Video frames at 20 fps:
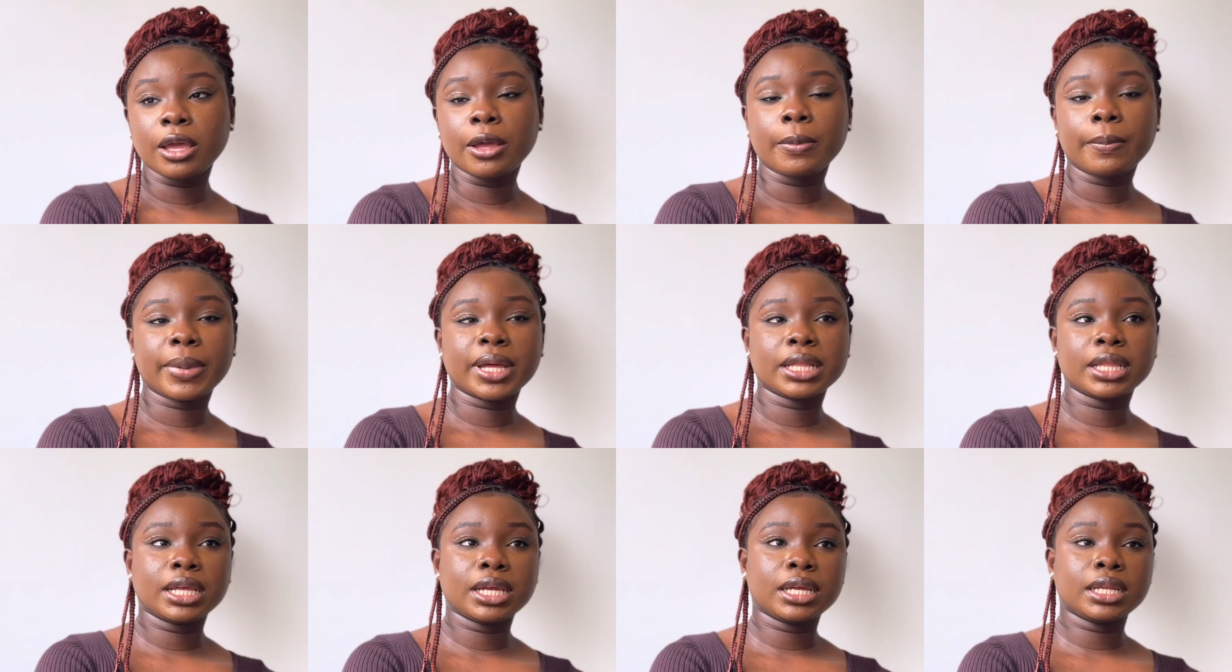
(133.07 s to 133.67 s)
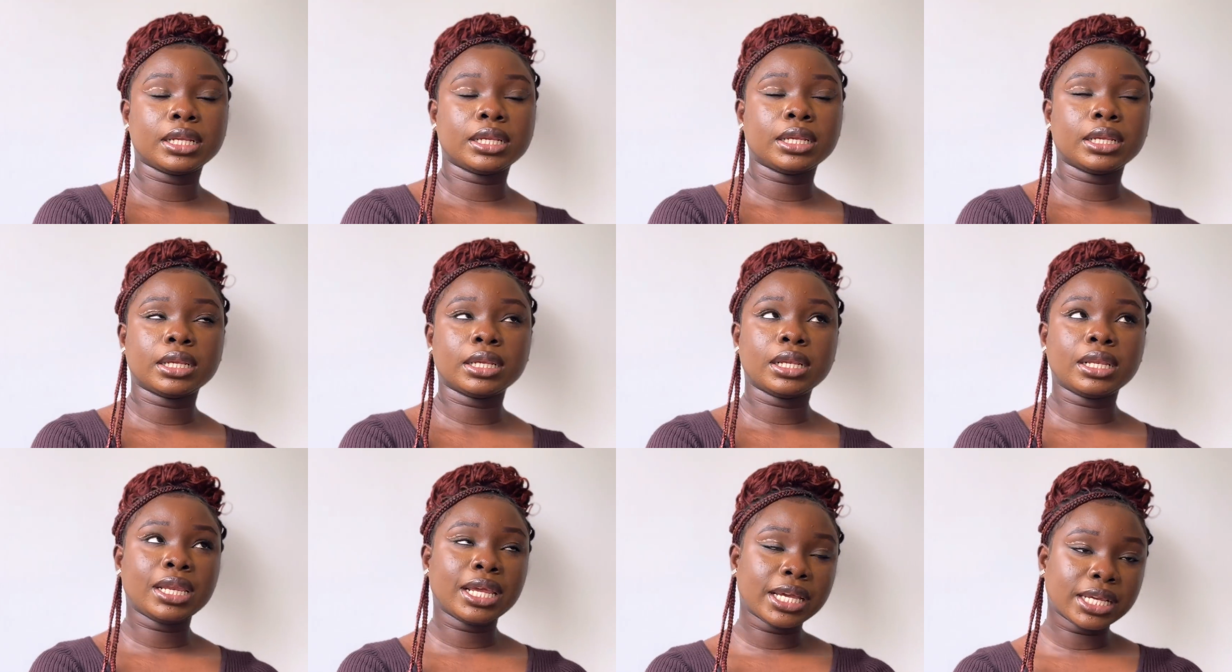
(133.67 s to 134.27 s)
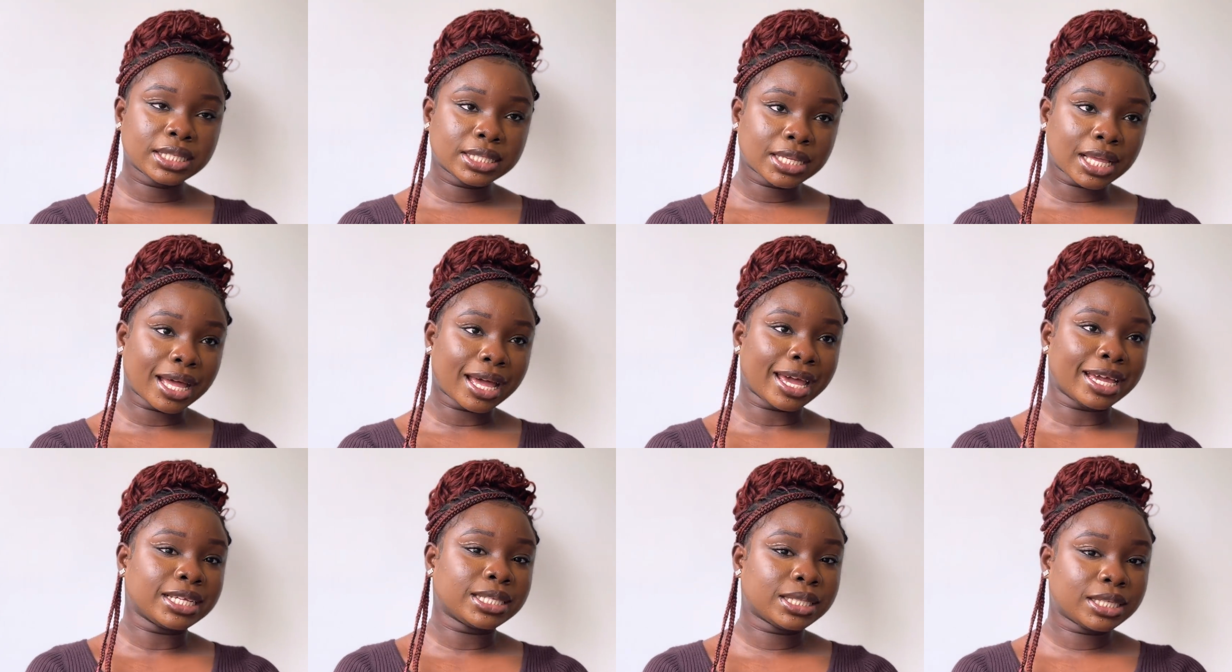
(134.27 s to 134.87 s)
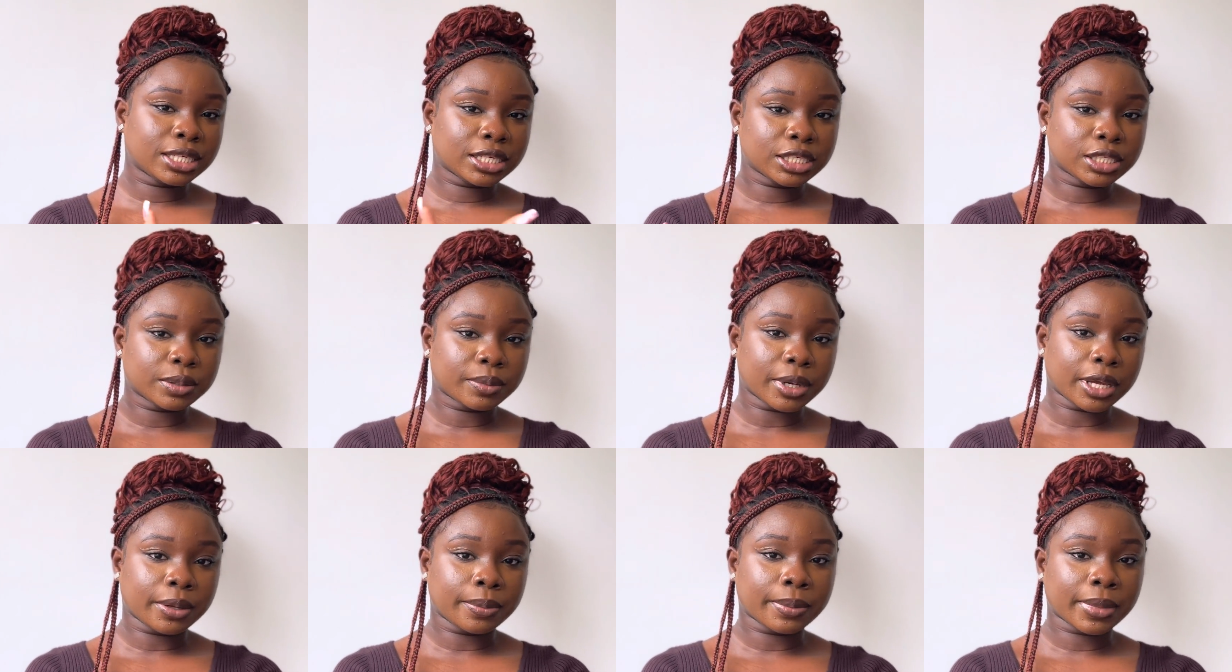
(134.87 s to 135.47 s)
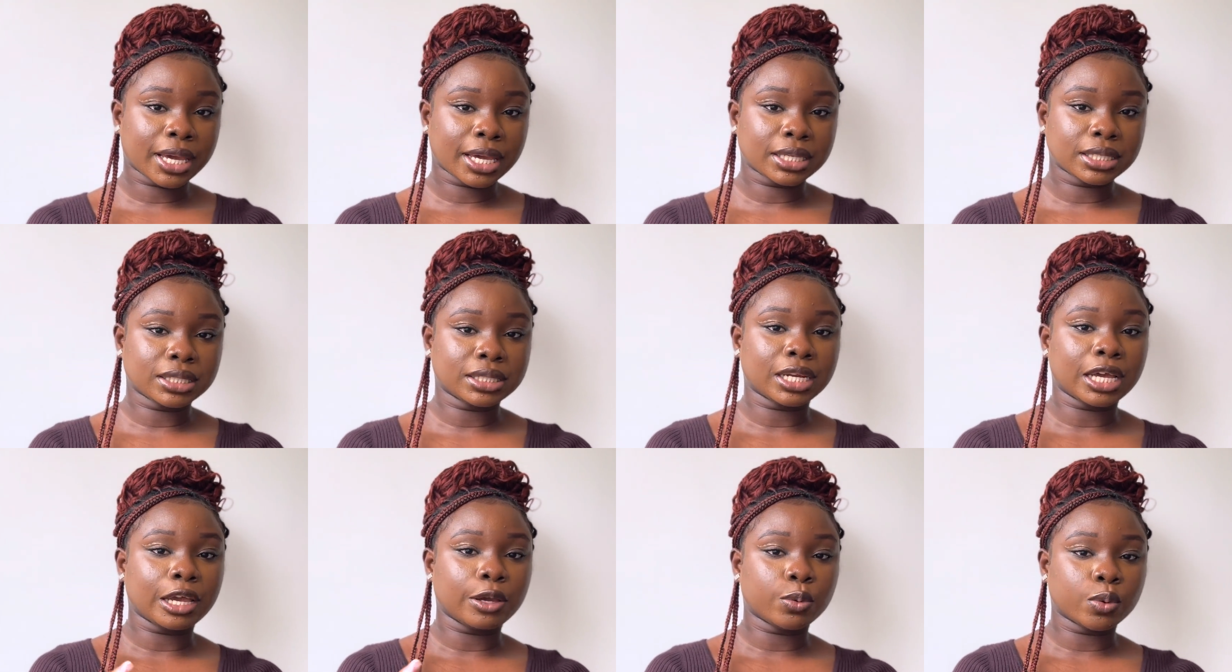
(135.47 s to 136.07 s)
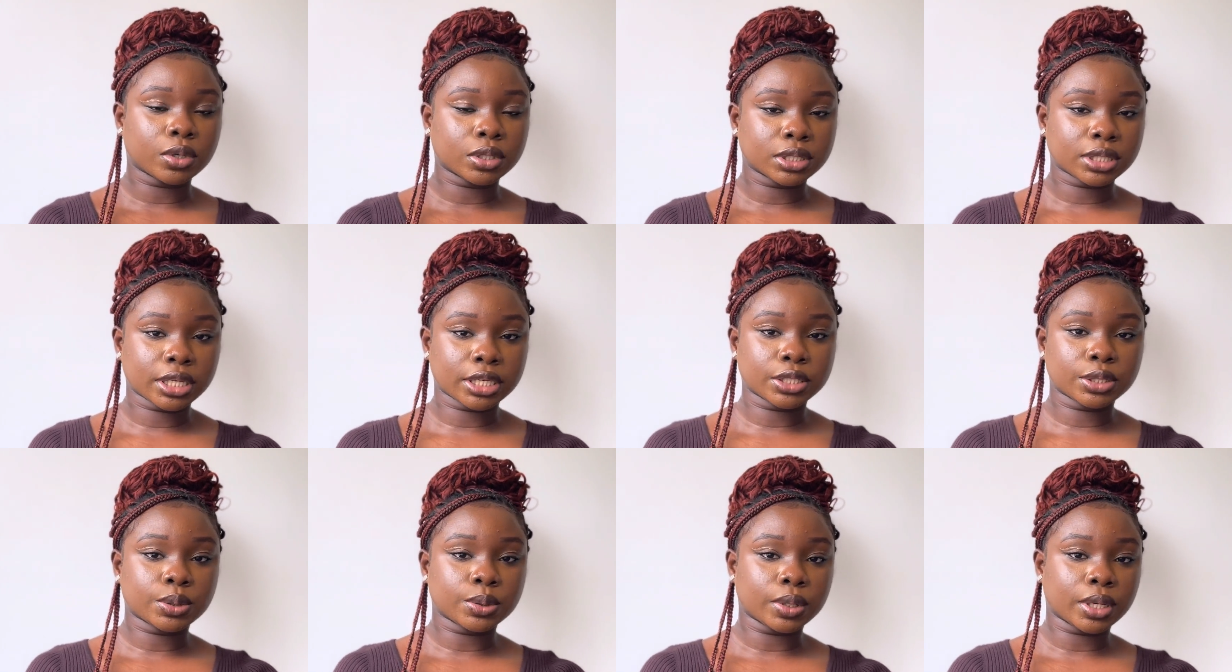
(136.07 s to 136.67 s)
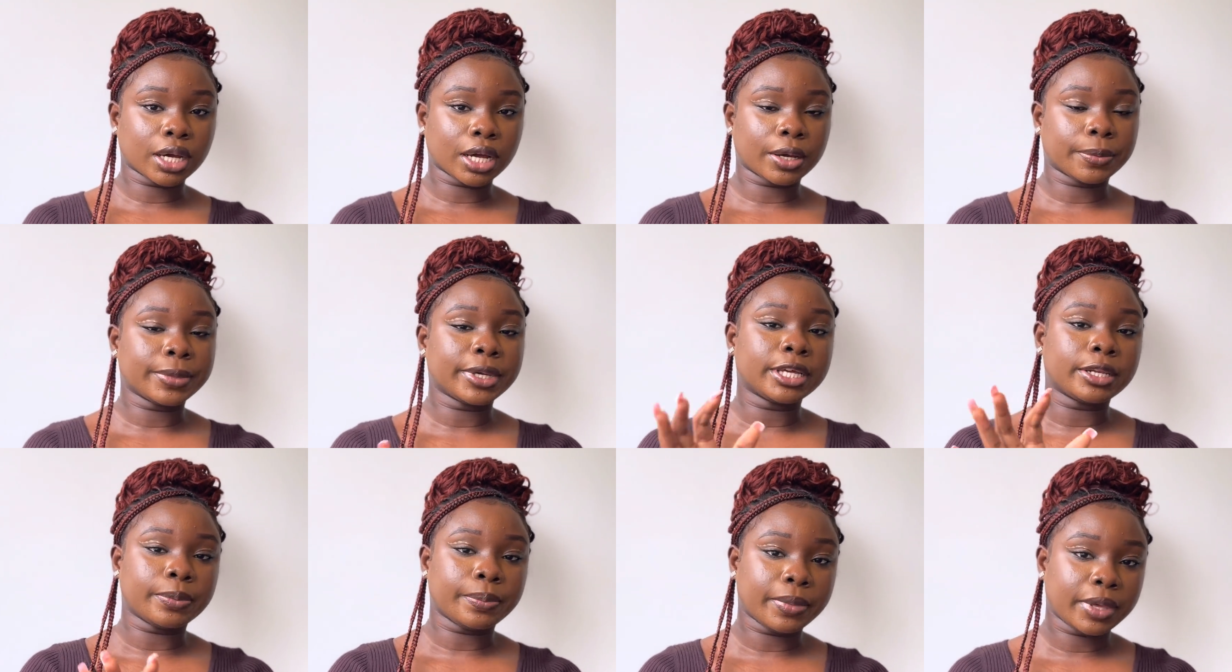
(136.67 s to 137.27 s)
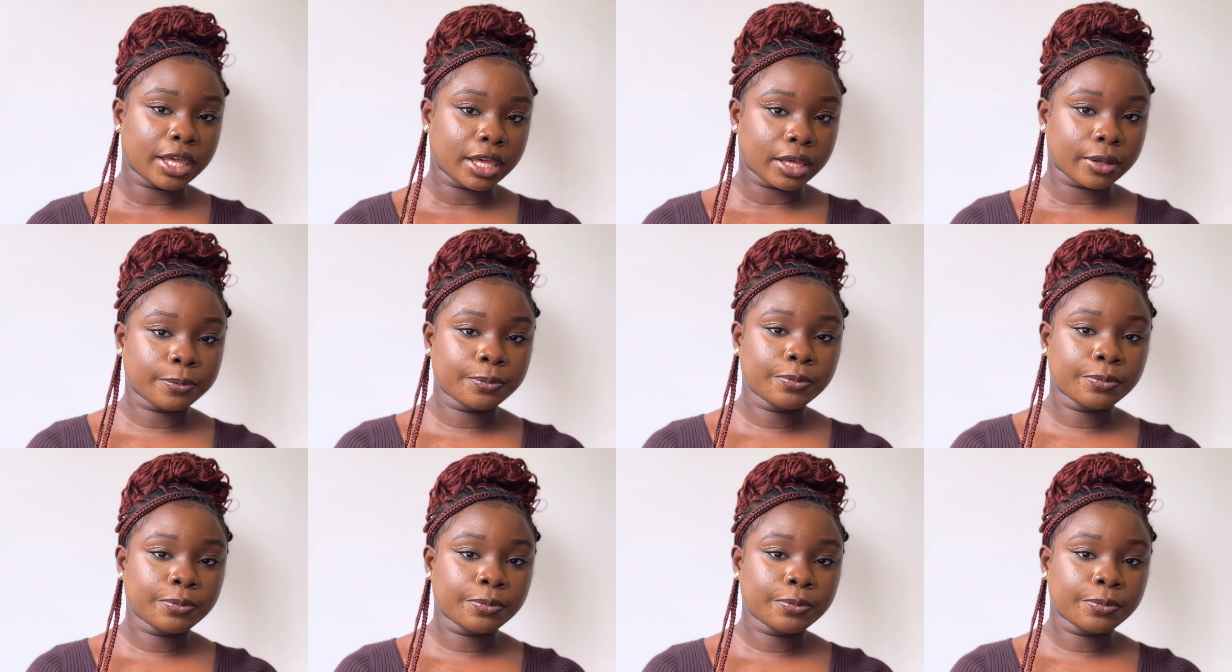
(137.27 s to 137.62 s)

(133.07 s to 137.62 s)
But then later I changed my mind and I wanted to come in May.